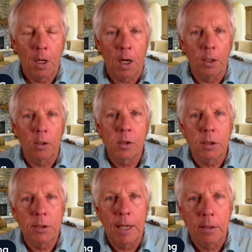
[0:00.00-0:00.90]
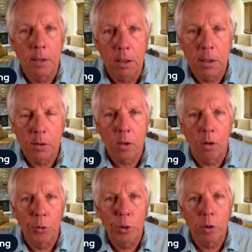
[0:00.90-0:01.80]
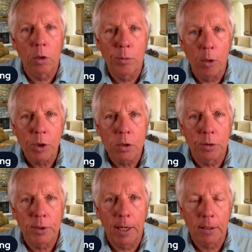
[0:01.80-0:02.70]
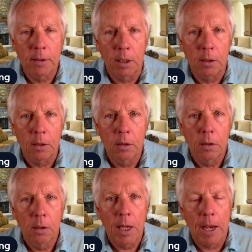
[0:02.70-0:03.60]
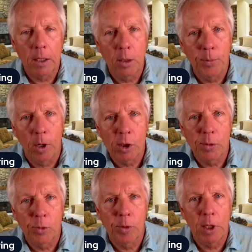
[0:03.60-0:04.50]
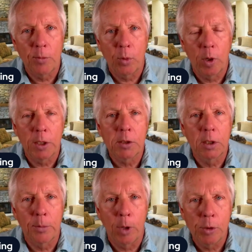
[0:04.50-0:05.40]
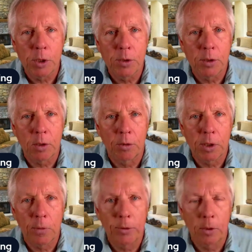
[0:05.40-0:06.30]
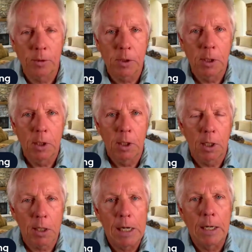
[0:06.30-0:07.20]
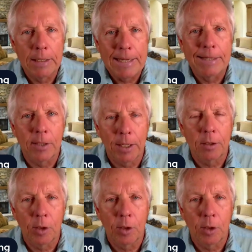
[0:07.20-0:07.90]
I use a technique that's called neuroemotional technique, acupuncture, meridian points, and the emotions associated with those, and kind of, again, like an